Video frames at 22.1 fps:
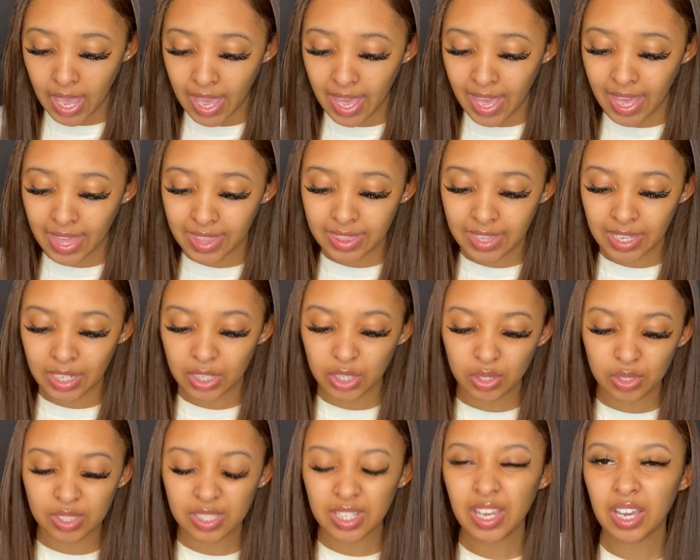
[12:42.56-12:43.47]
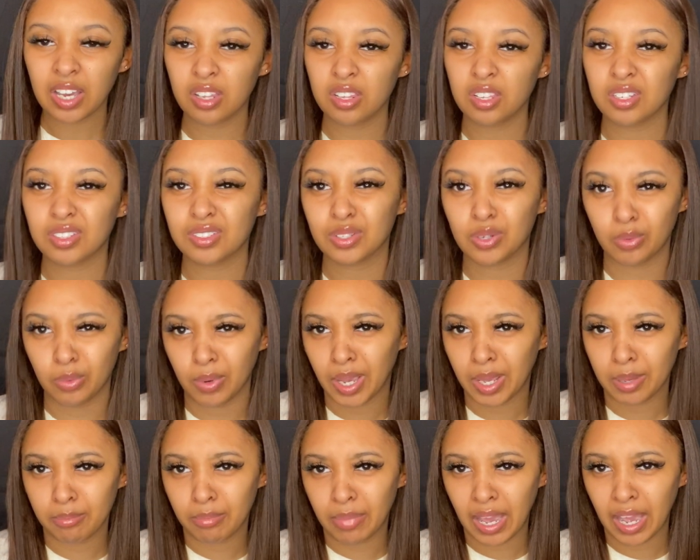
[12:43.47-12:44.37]
And then you see how there's a
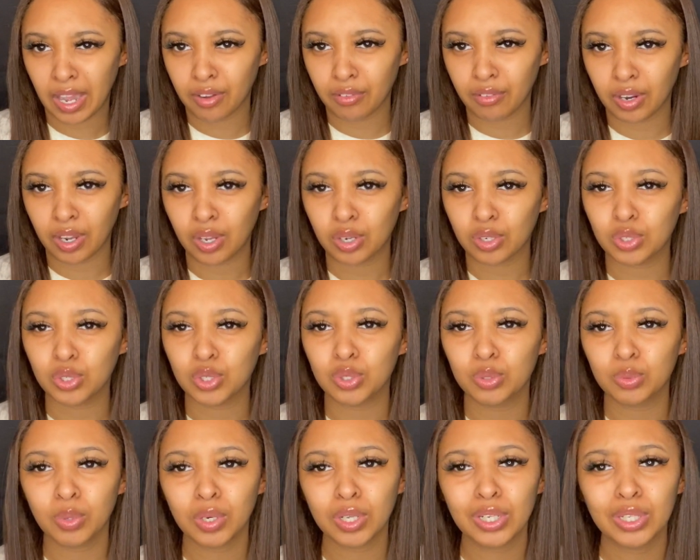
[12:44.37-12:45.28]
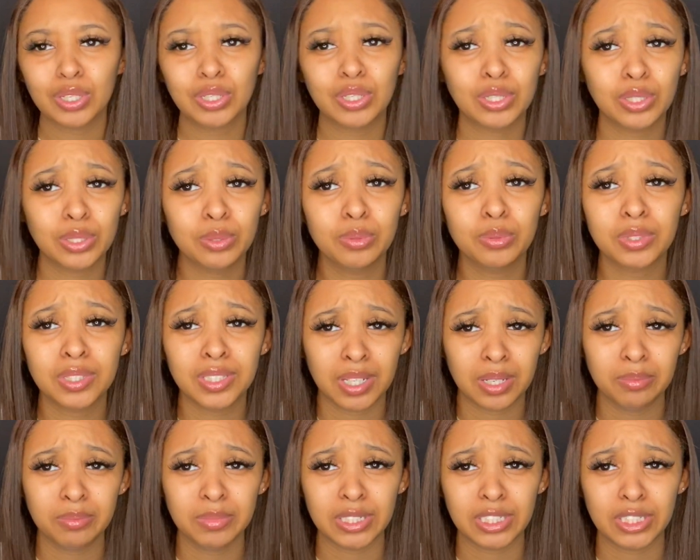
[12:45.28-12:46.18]
white background? You want a cute
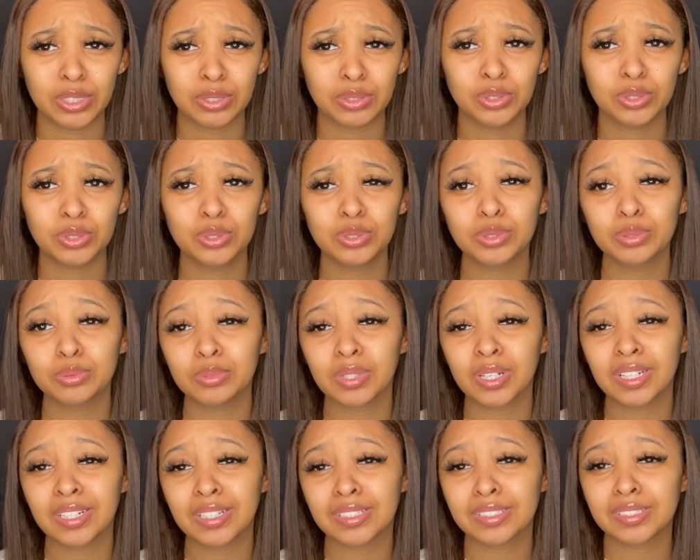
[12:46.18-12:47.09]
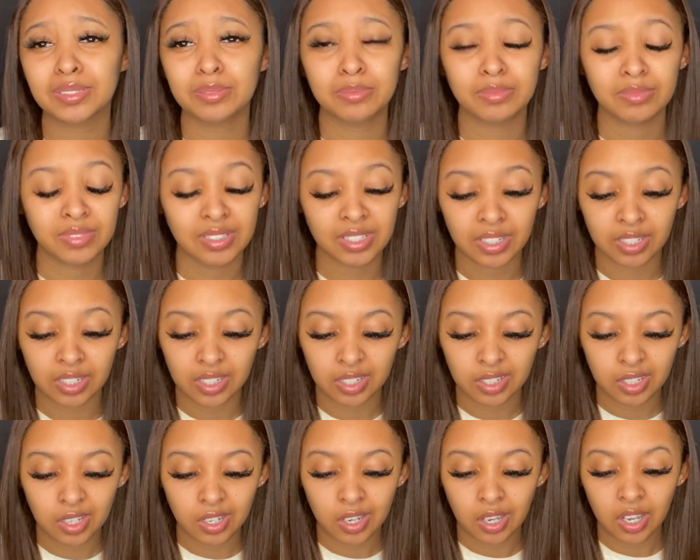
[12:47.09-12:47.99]
thumbnail. You don't want it to look
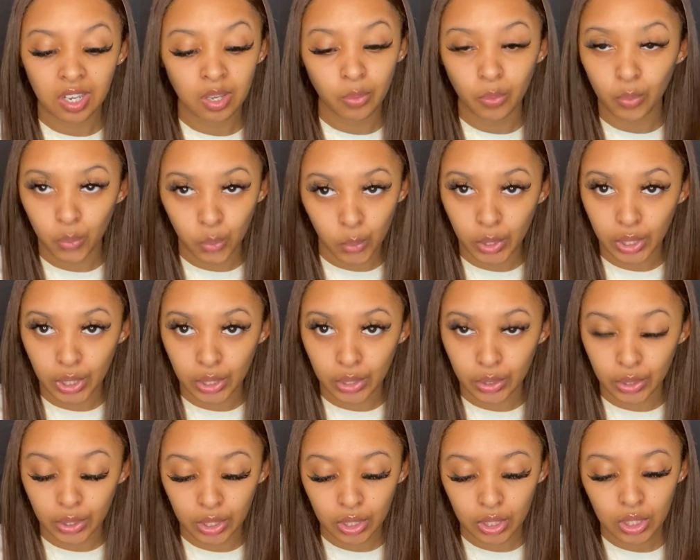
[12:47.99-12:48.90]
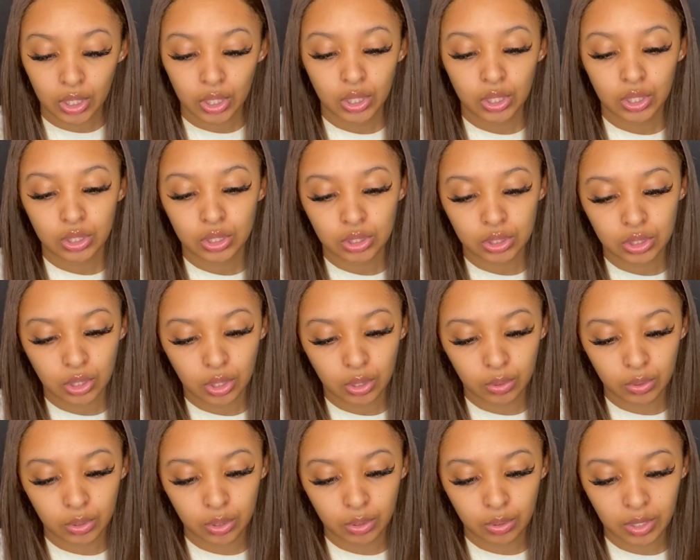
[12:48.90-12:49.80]
weird.
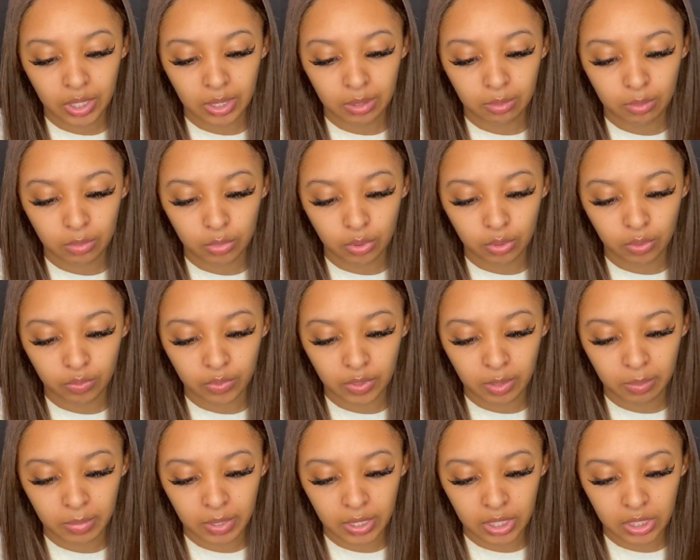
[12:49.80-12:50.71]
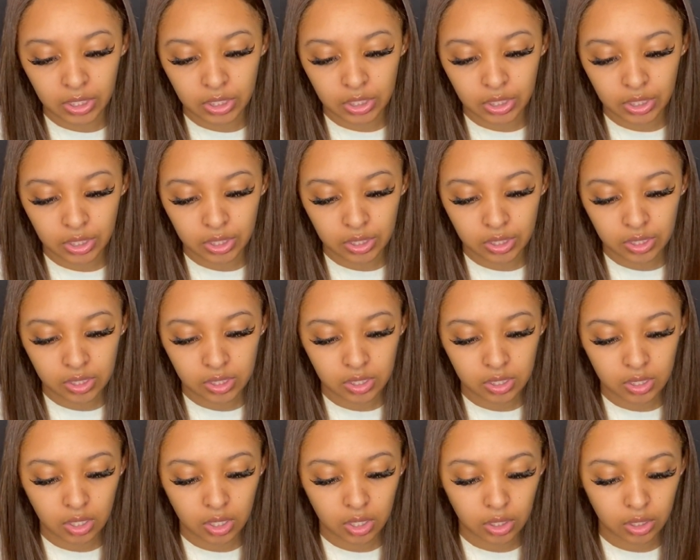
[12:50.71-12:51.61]
So you can move the
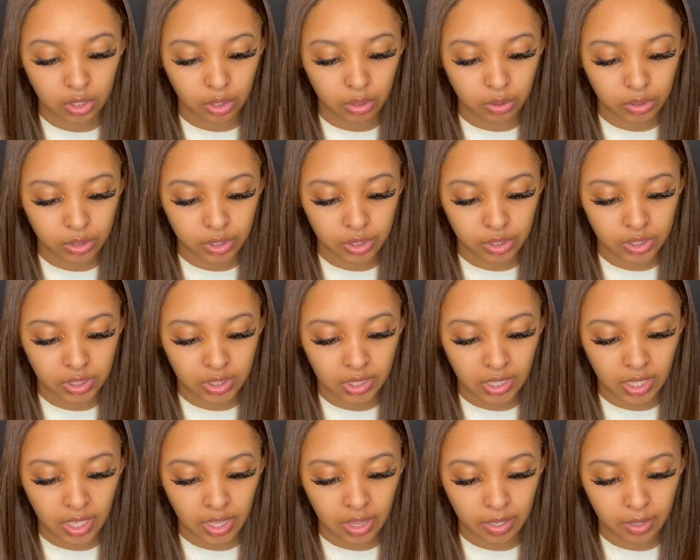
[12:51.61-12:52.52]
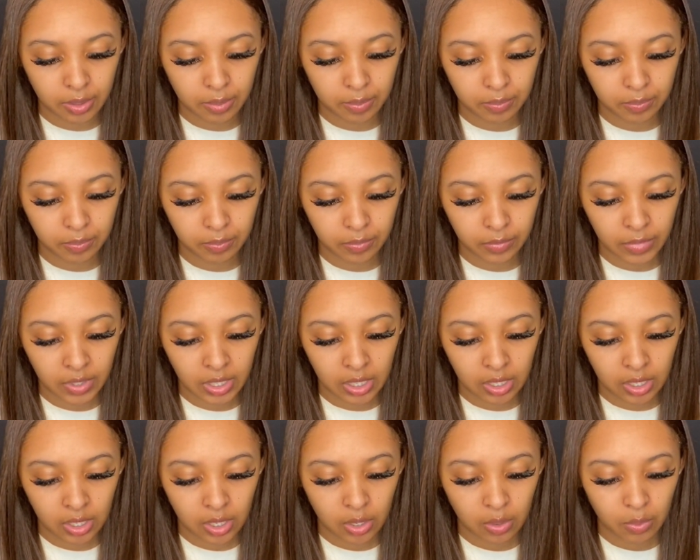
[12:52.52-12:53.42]
pictures closer together,
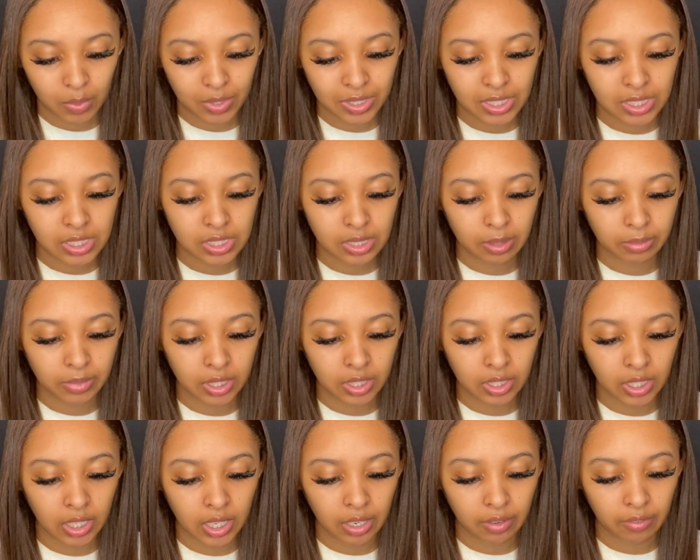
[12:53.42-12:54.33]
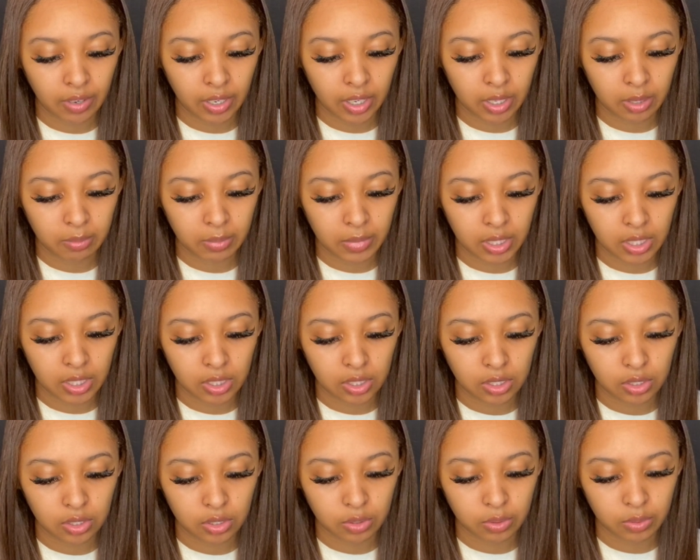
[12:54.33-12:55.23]
which is something that I
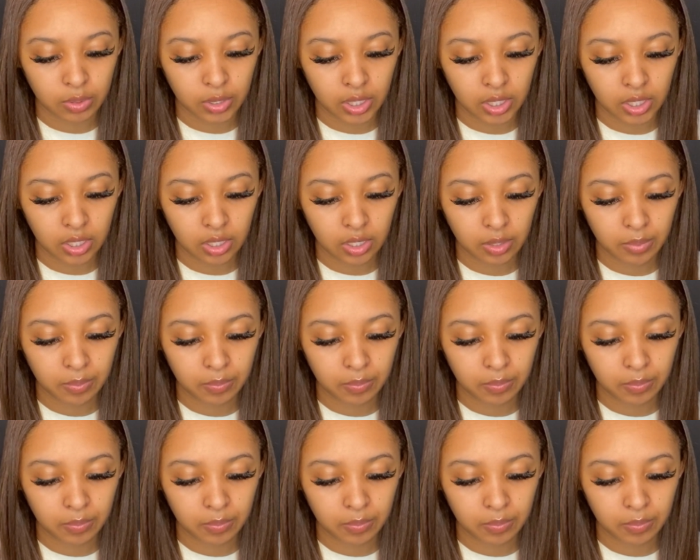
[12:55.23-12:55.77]
recommend doing